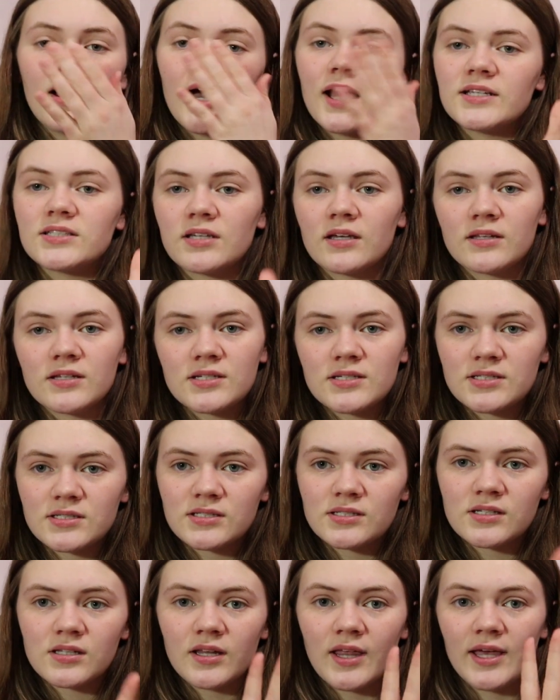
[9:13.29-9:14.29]
I saw
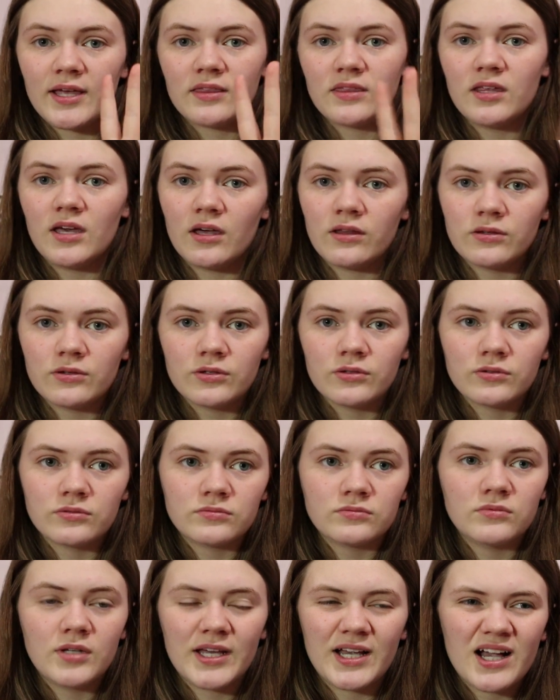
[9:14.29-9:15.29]
this
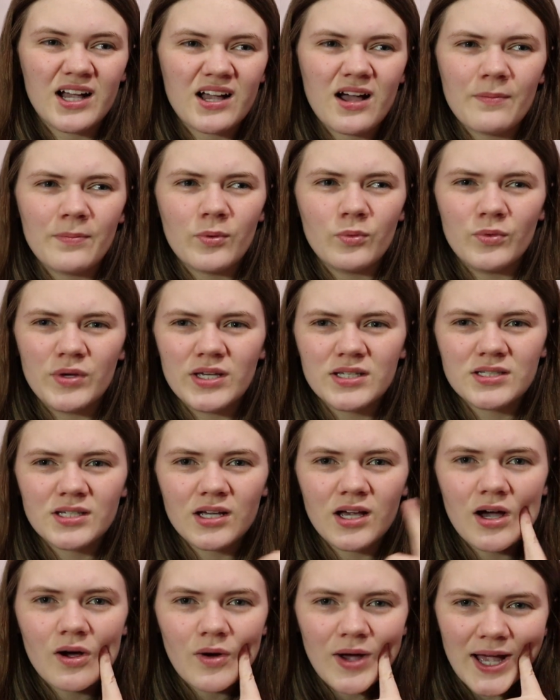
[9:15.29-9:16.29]
a couple weeks
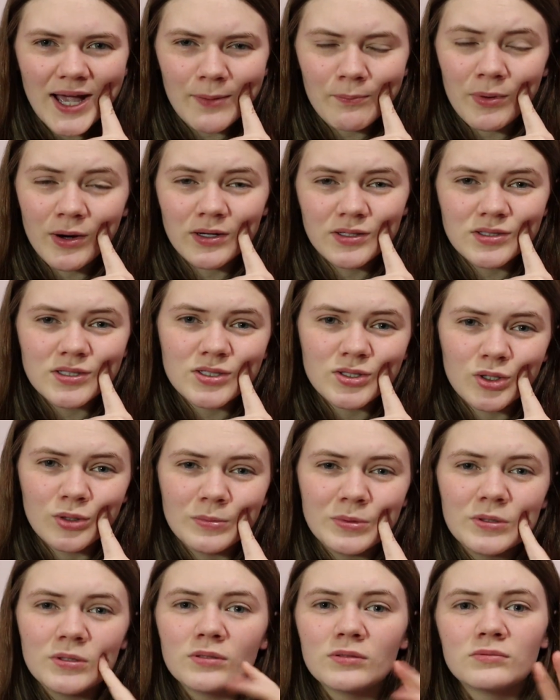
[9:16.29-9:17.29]
ago at Barnes &
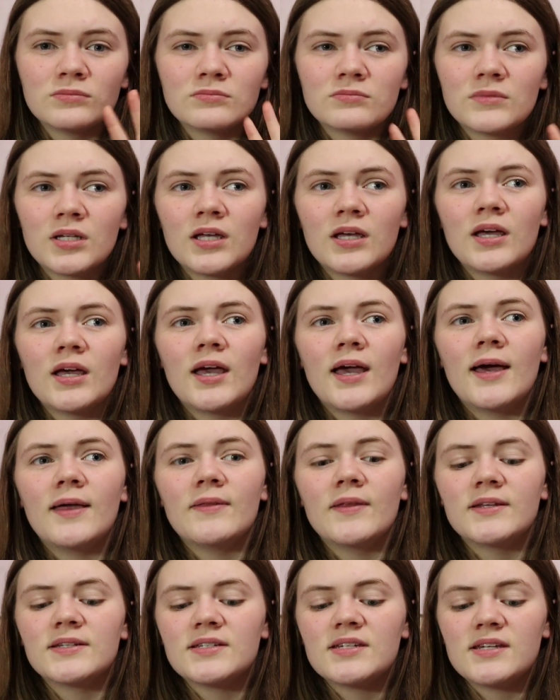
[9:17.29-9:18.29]
Noble.
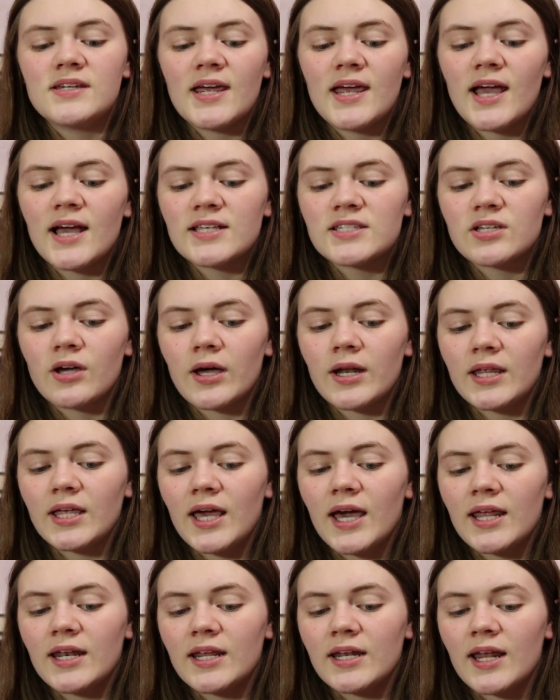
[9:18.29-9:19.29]
And then today I saw it
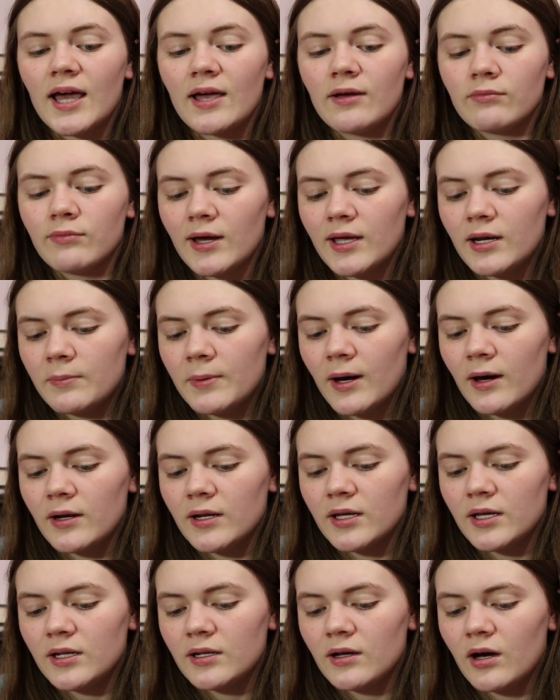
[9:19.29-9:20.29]
again and I read about
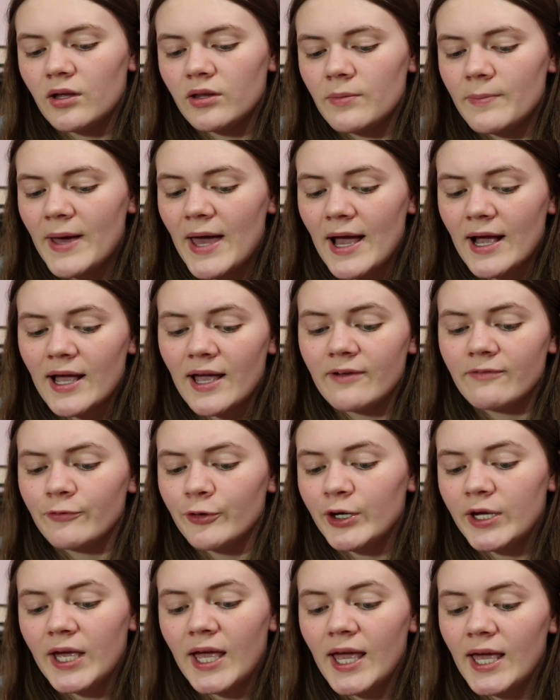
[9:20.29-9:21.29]
it on the back. I
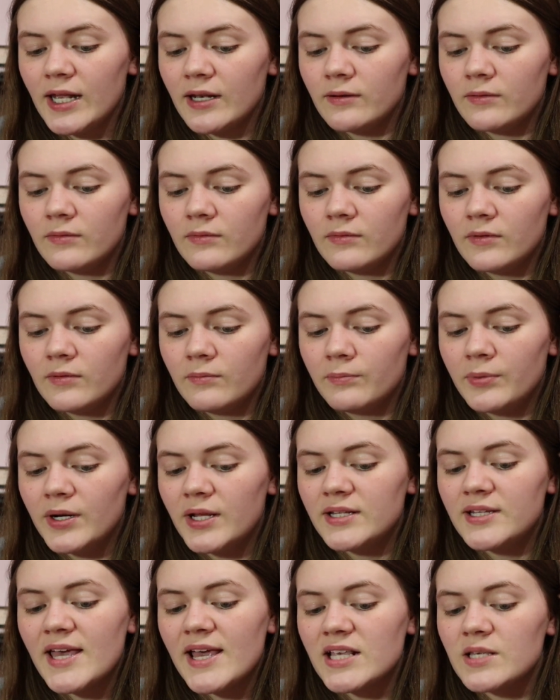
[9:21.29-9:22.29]
forget. But
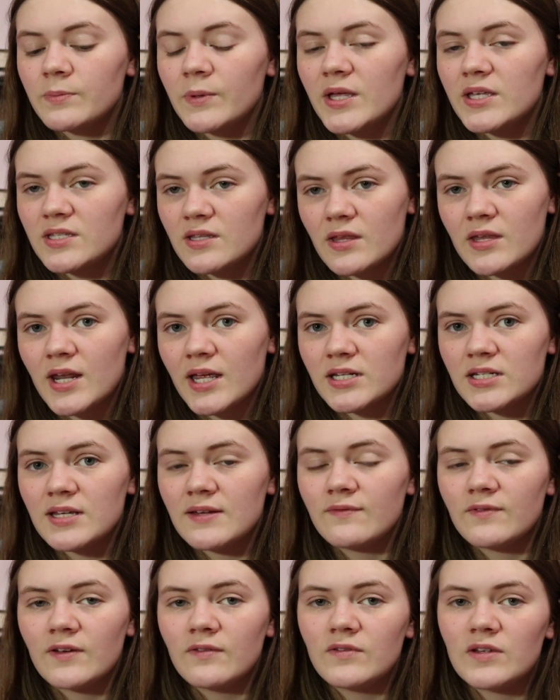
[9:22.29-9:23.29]
it takes place in the
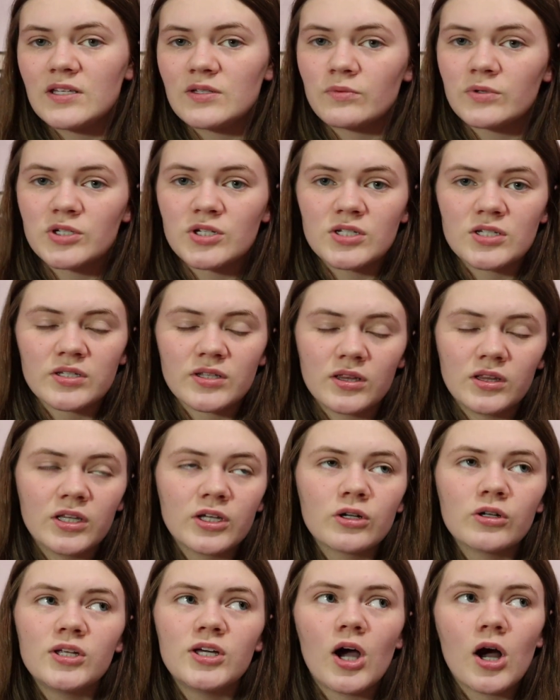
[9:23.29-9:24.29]
1950s, which is
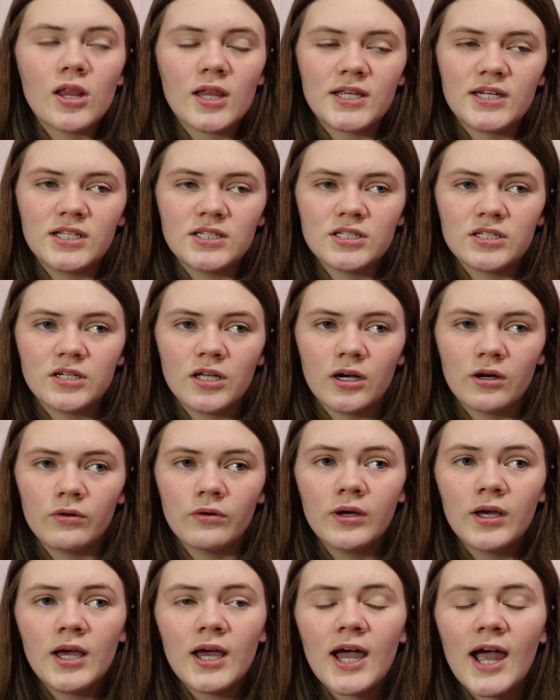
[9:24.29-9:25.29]
literally all I need to
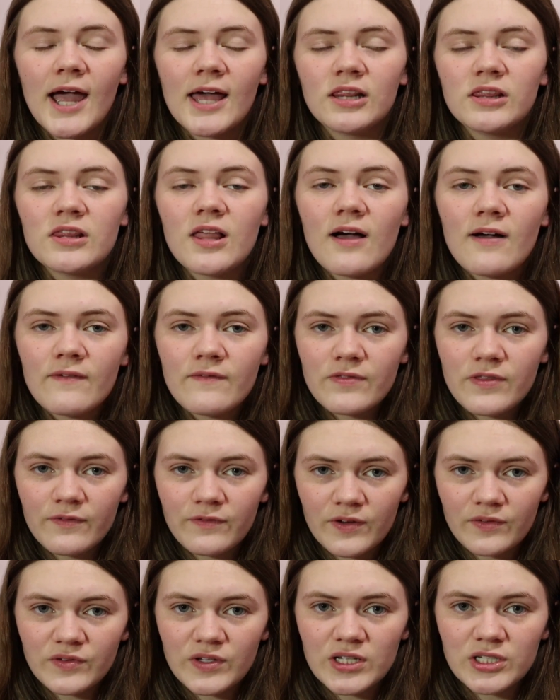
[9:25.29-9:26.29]
know. I love the
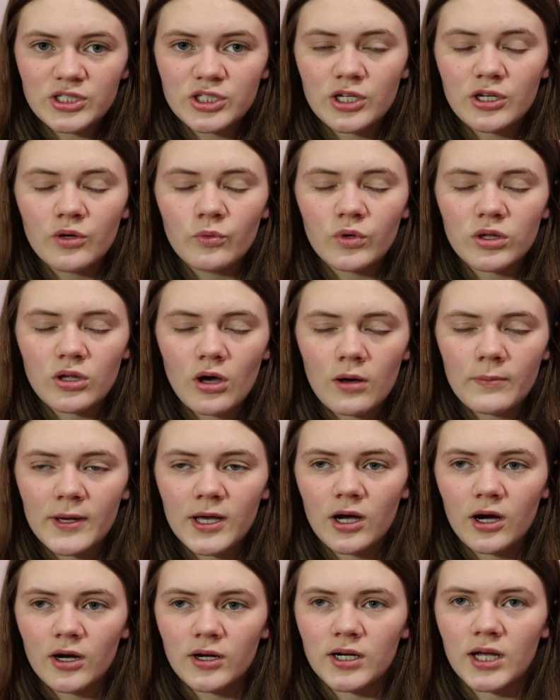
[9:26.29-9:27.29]
50s with all my
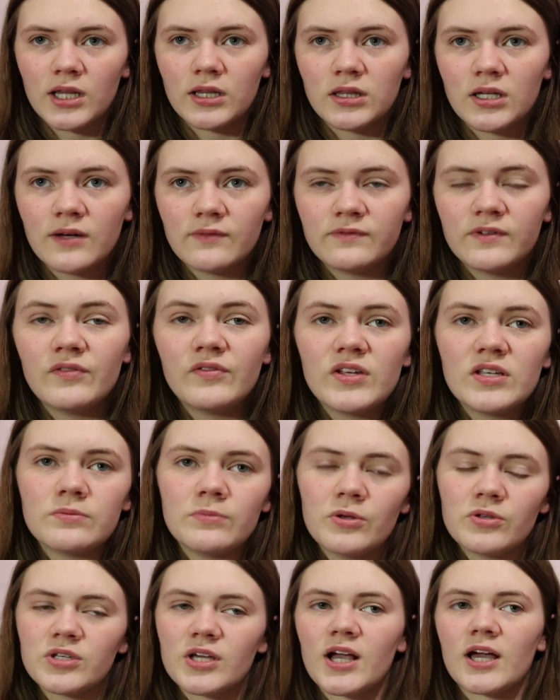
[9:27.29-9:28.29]
heart. I love 50s
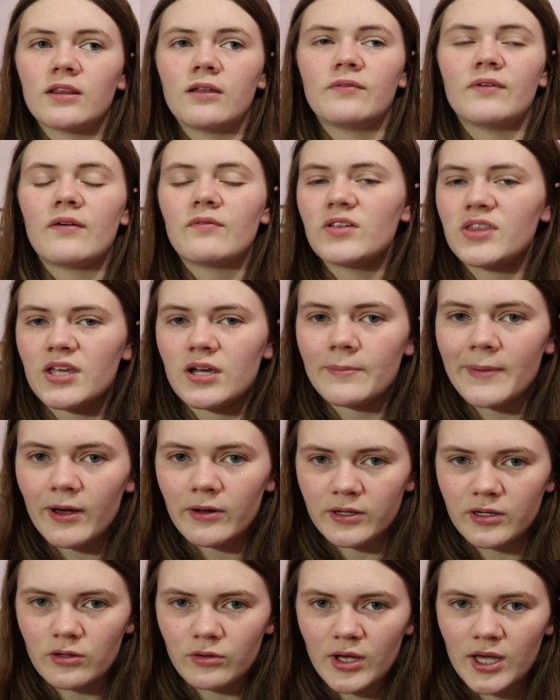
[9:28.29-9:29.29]
music. I love everything
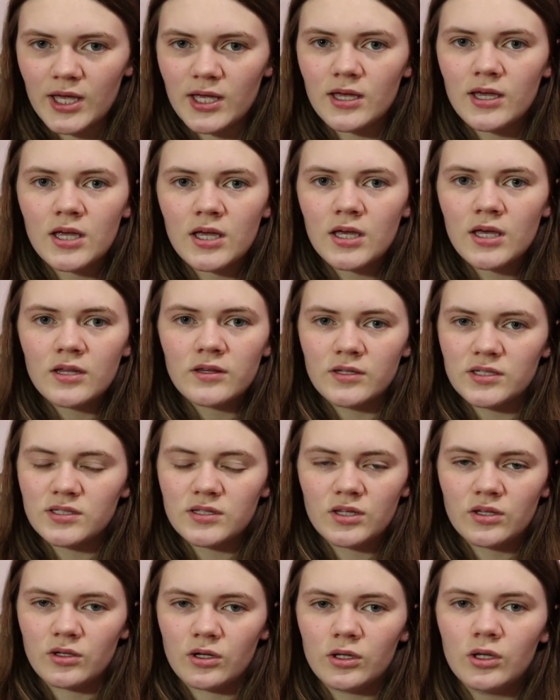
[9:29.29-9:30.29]
about it, okay?
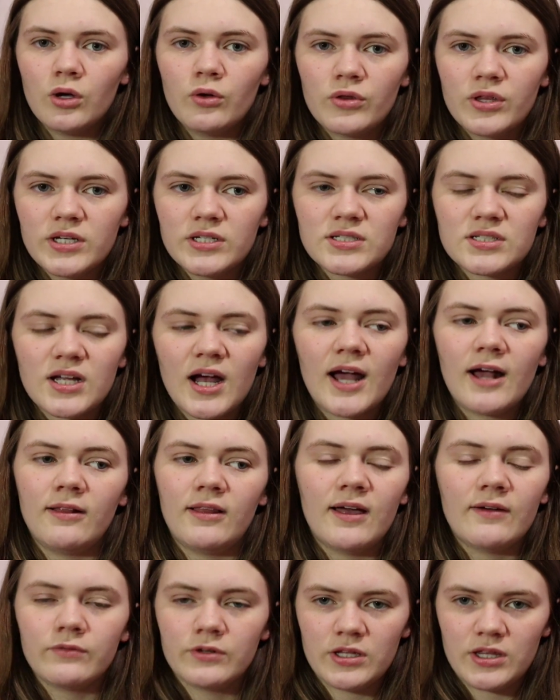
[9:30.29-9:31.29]
The clothing
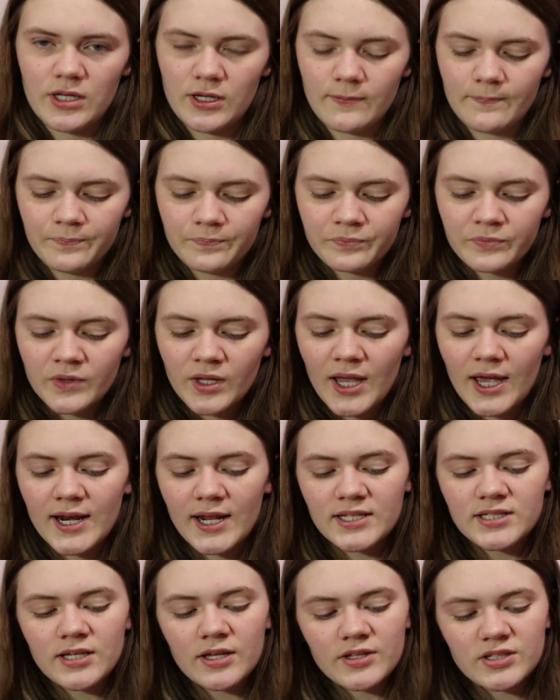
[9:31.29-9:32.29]
style, everything. And
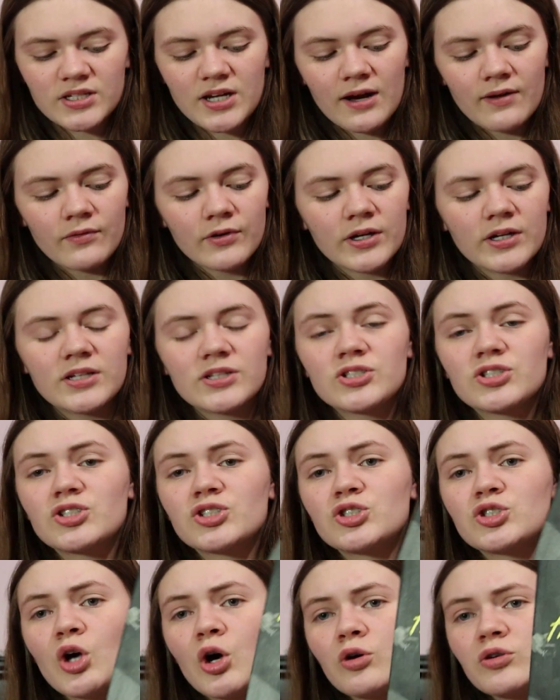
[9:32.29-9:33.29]
I saw this cover, and it's
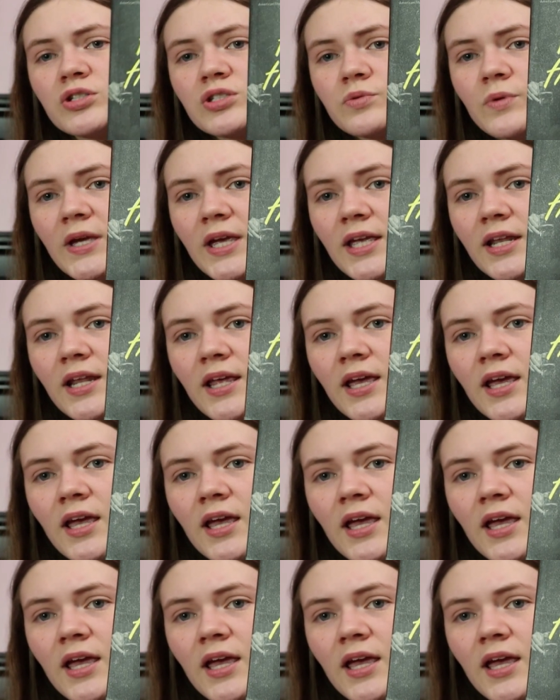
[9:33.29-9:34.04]
so sweet.